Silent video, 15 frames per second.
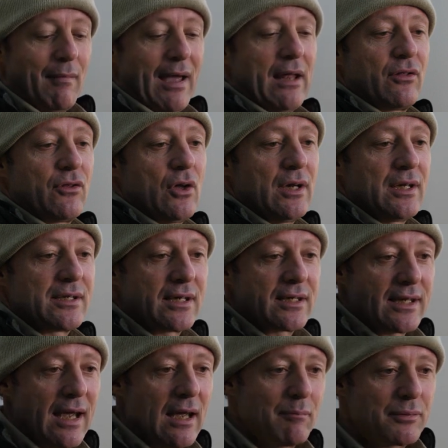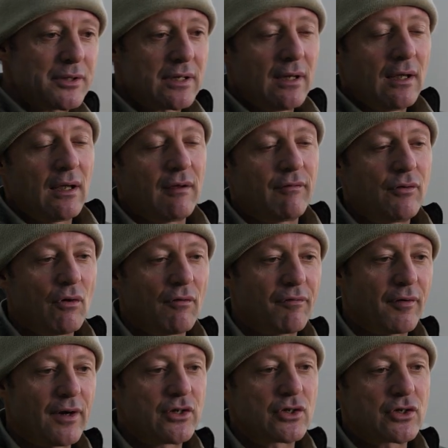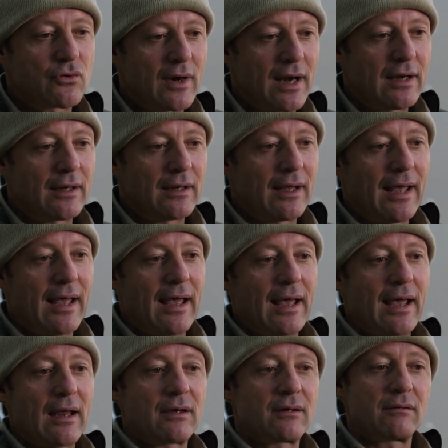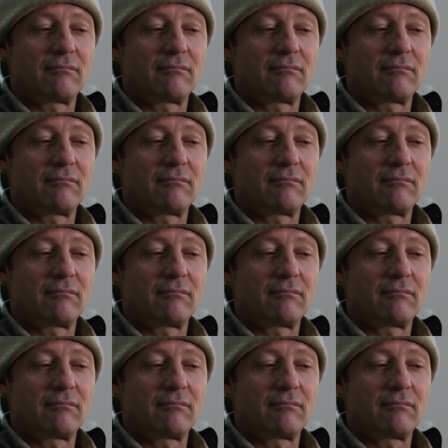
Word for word: at 36 amps, if your fridge is running at